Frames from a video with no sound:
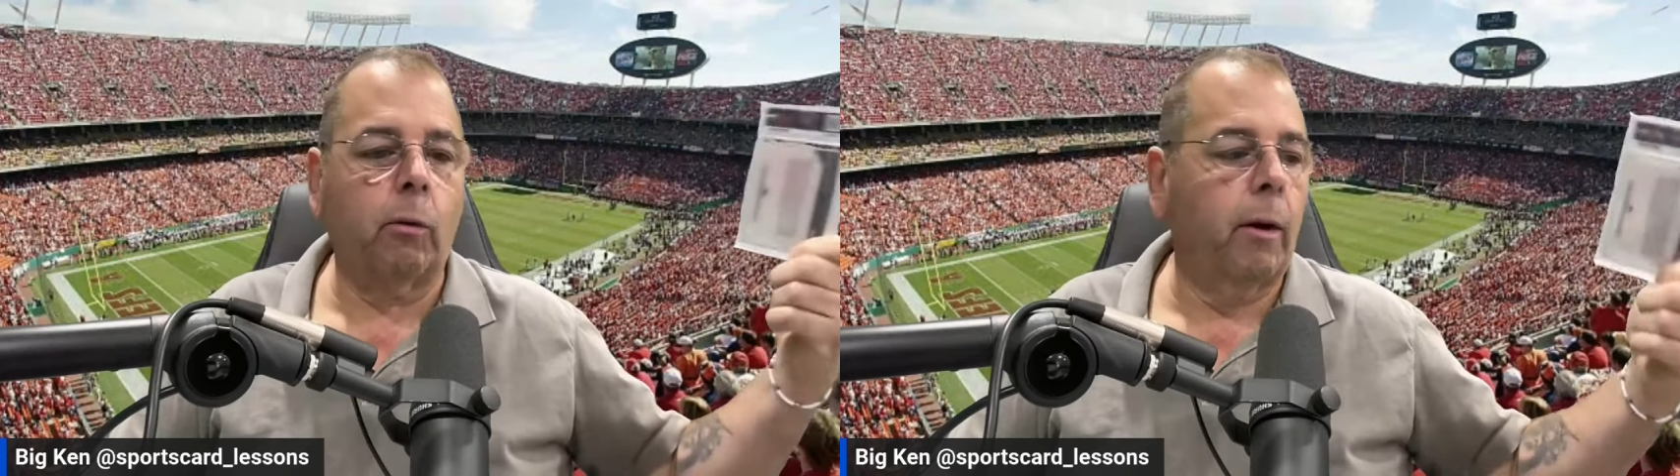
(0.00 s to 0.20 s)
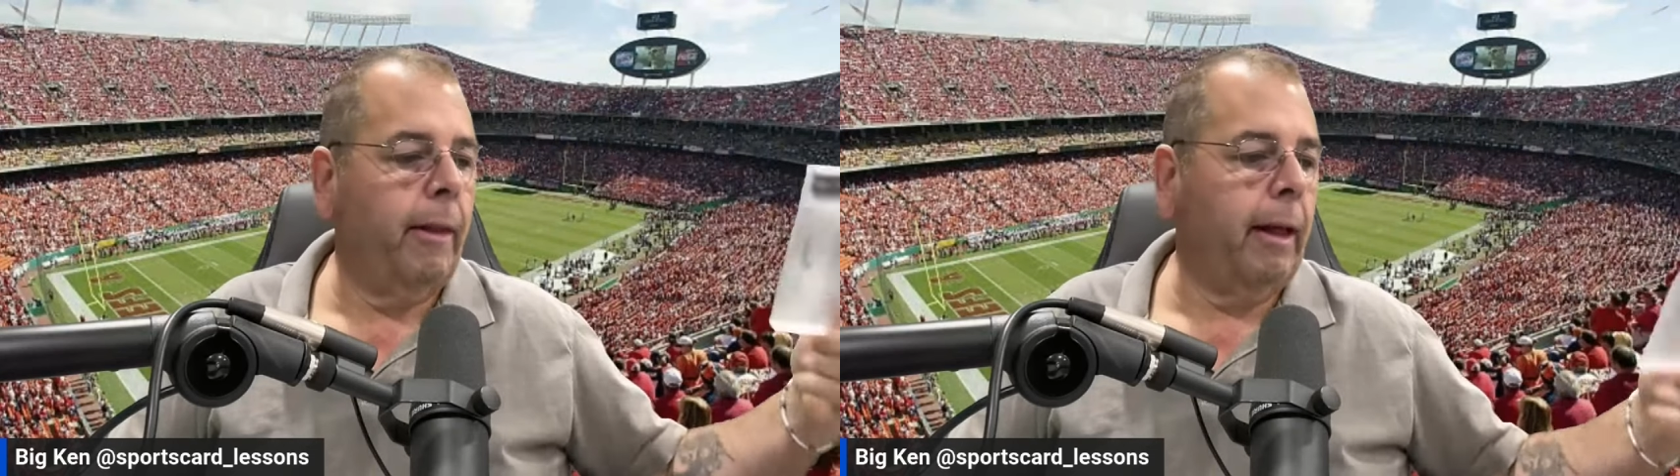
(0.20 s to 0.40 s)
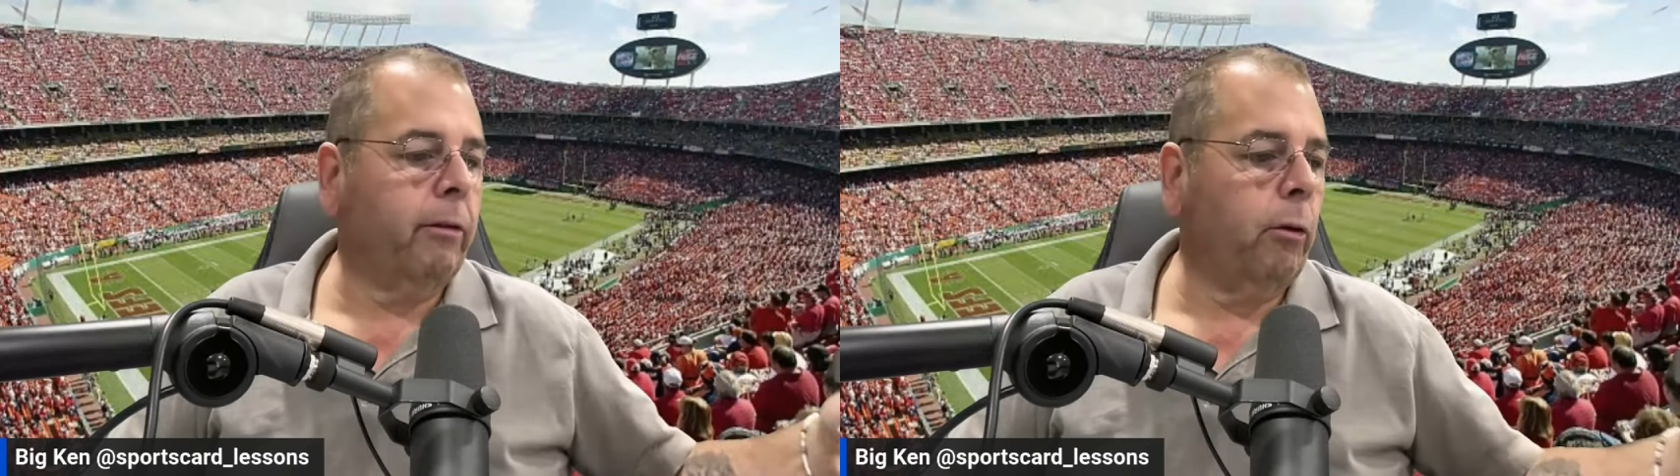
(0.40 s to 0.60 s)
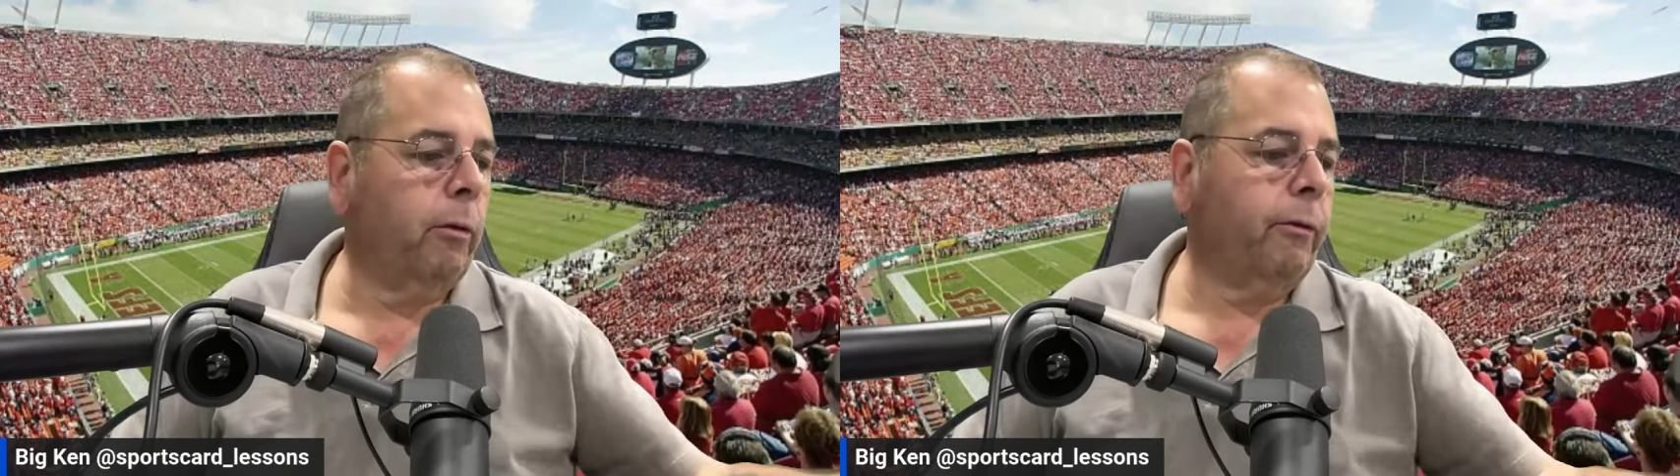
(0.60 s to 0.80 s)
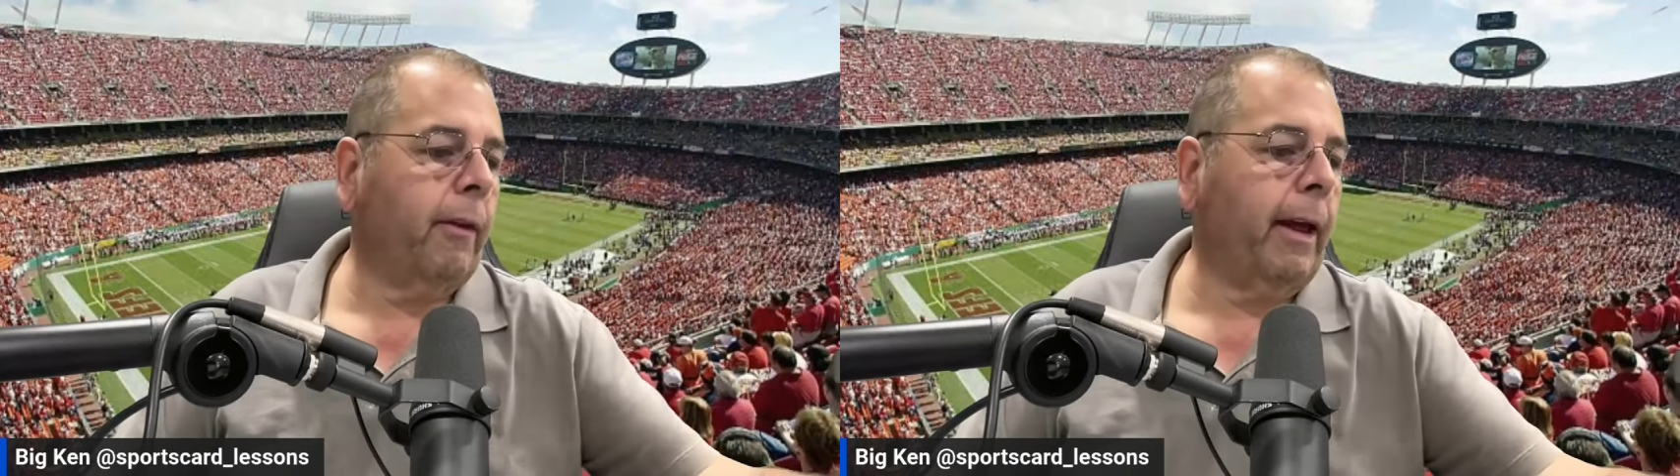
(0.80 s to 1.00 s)
one that
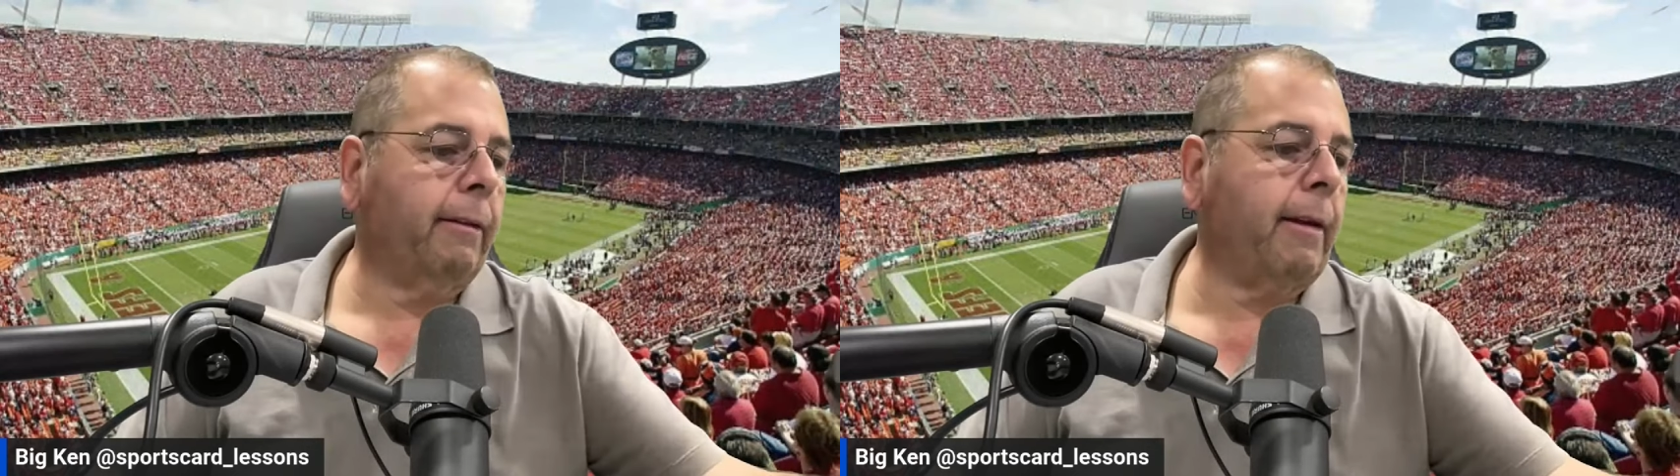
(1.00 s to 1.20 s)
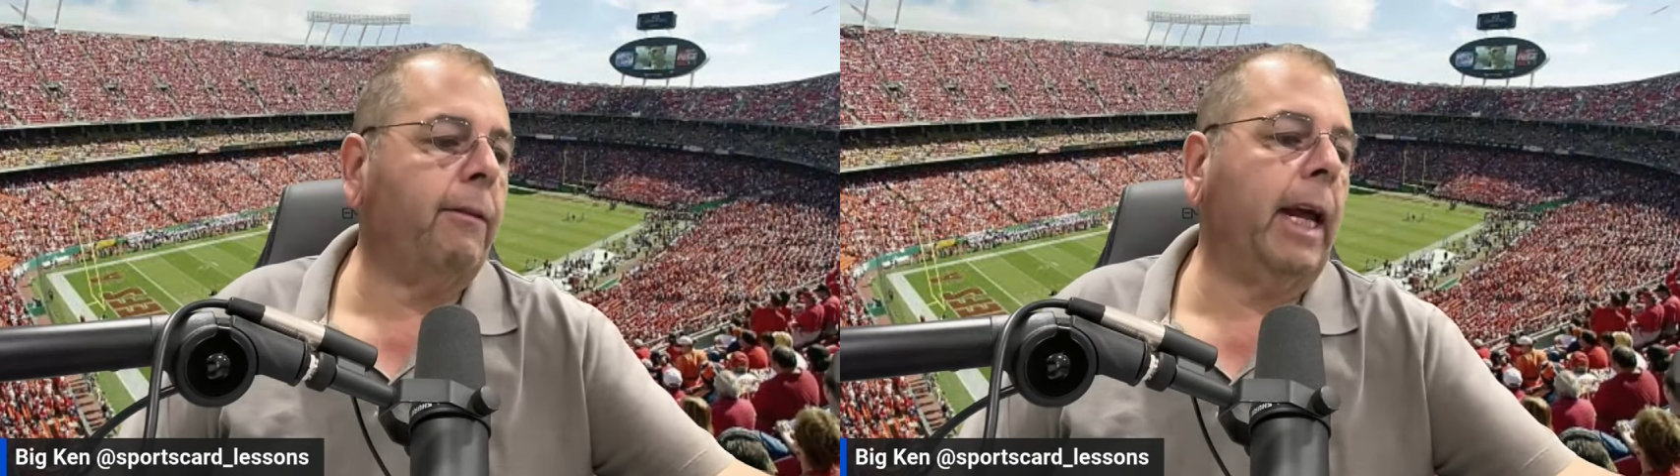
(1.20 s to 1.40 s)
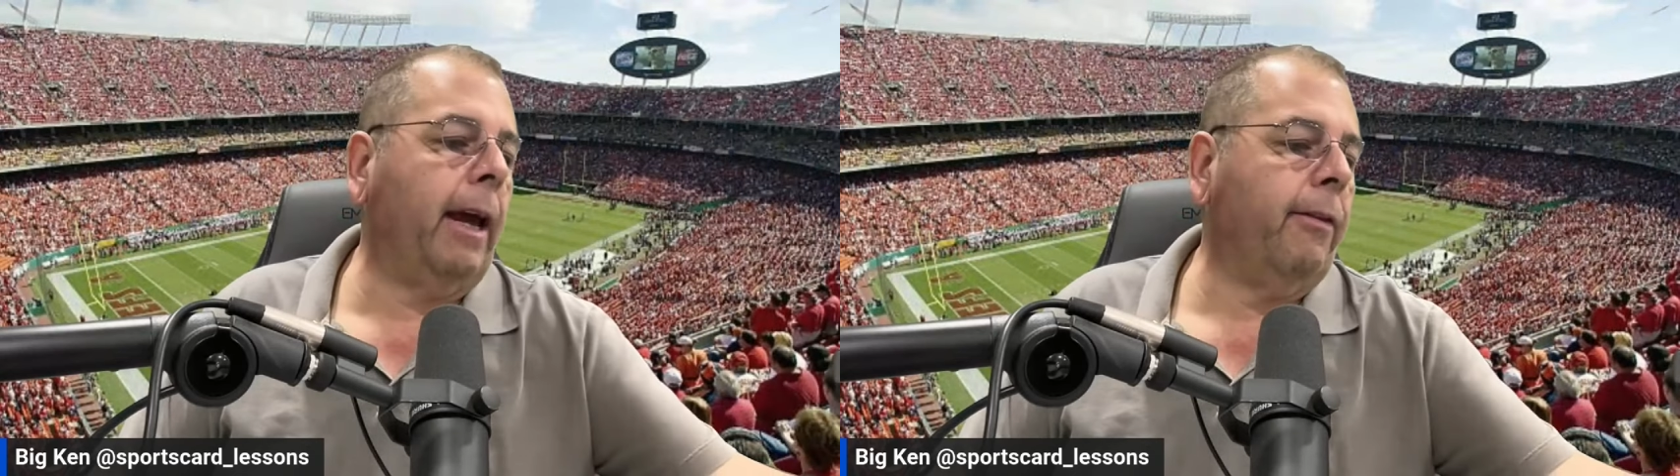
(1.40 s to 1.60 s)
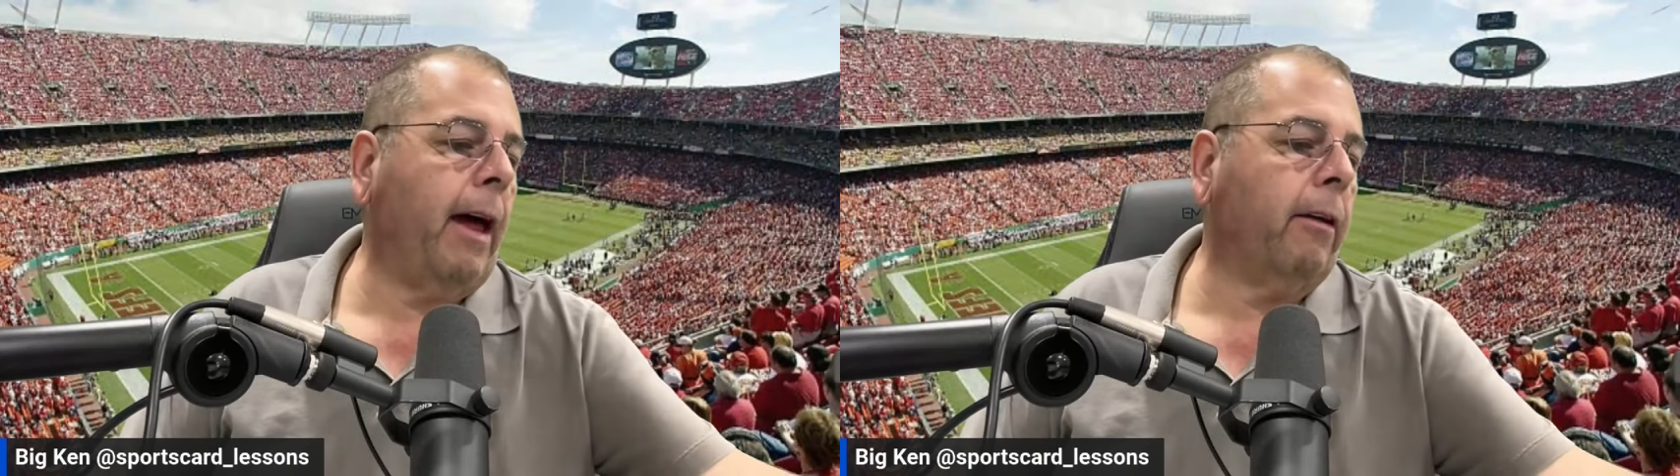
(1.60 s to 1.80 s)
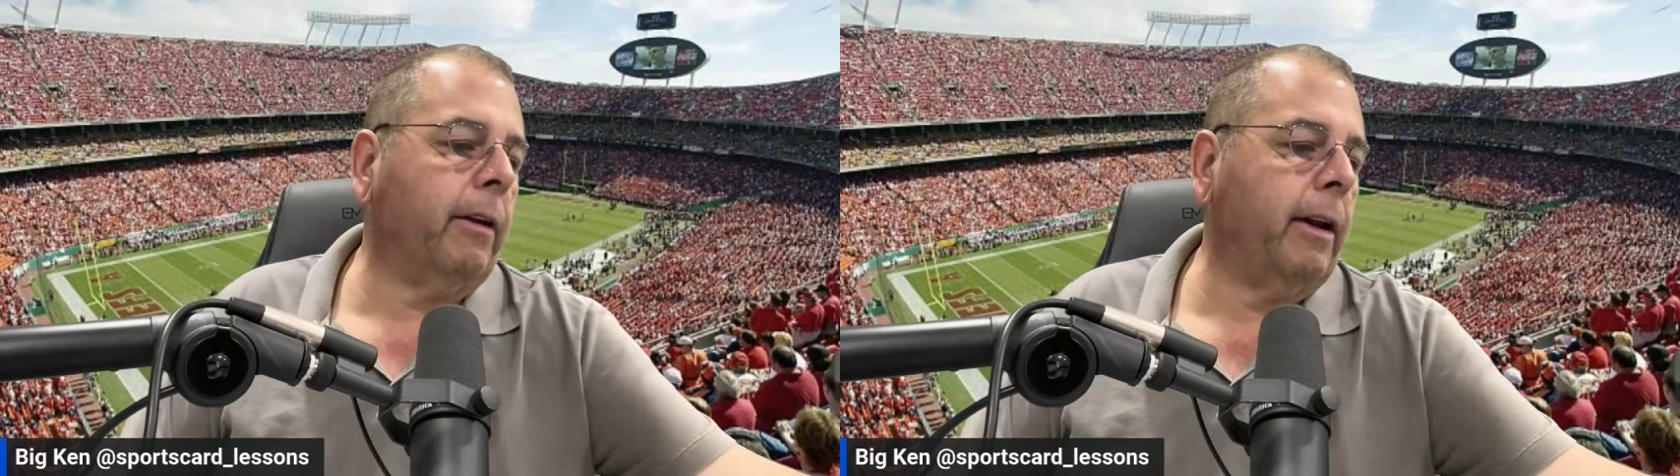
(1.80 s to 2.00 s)
sold for like
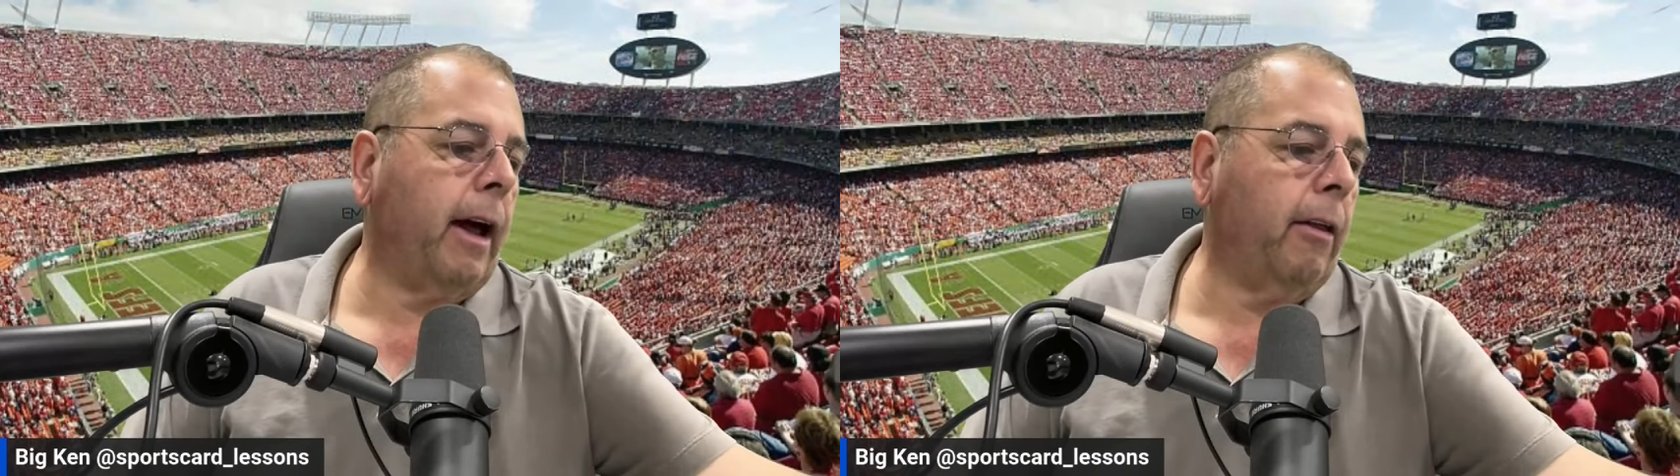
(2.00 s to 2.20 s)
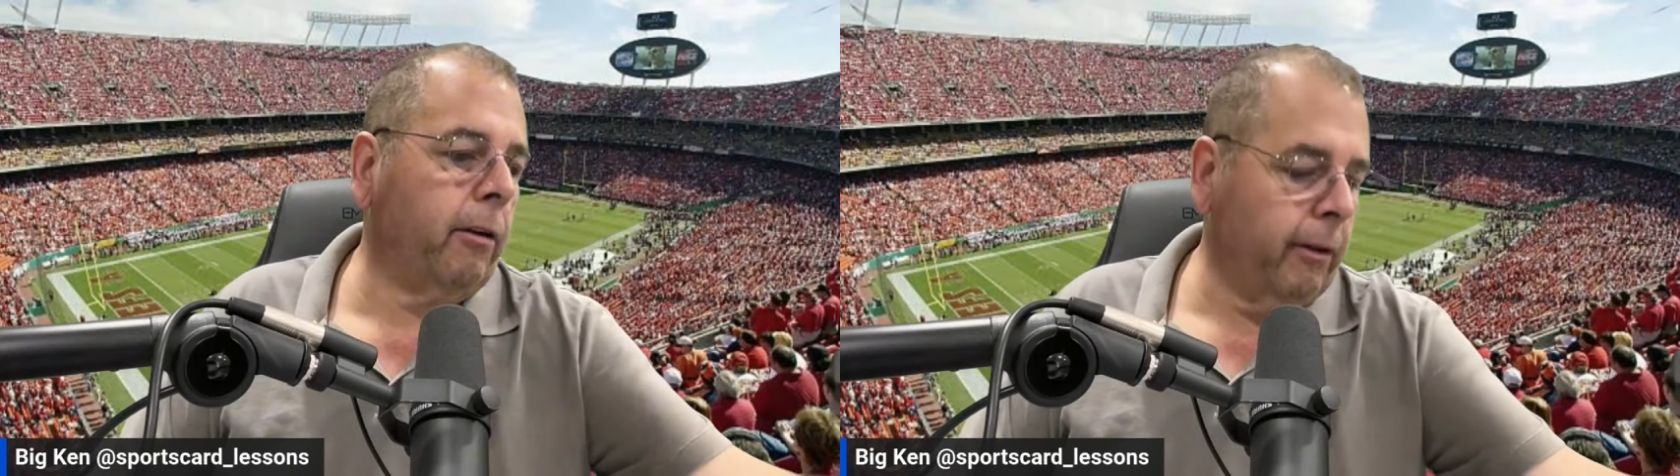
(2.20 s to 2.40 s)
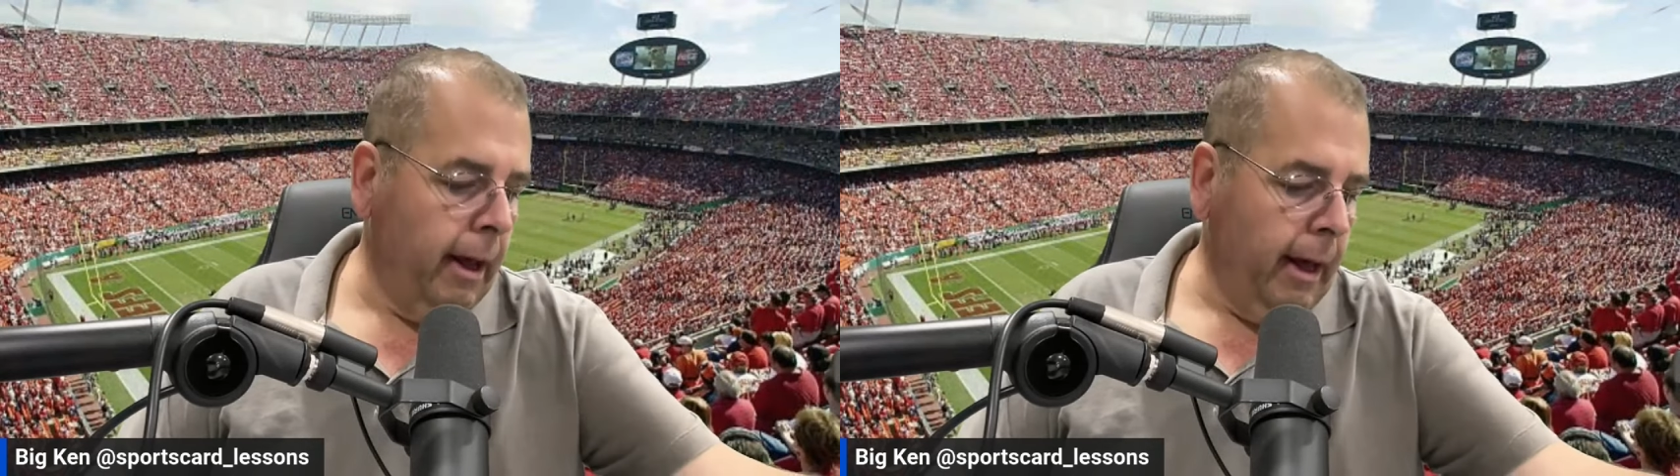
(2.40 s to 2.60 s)
$78,000.